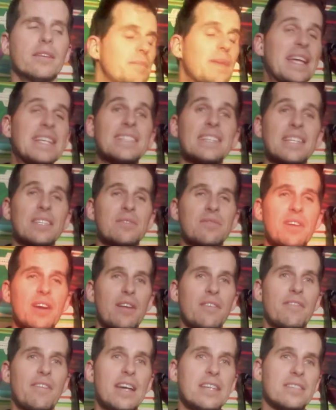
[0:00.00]
Makes things
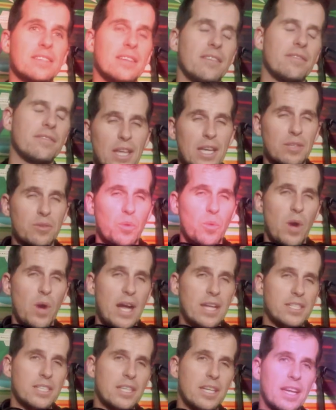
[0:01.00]
very festive. Thanks for
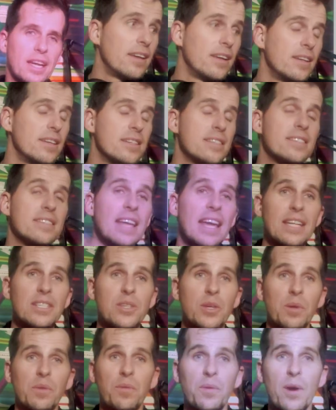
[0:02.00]
watching. Stay
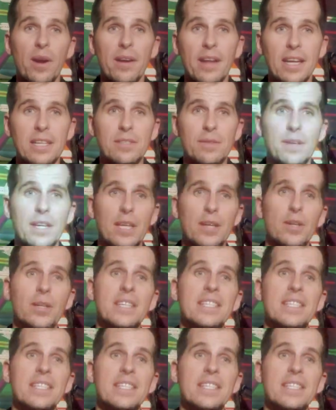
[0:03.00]
tuned for our next video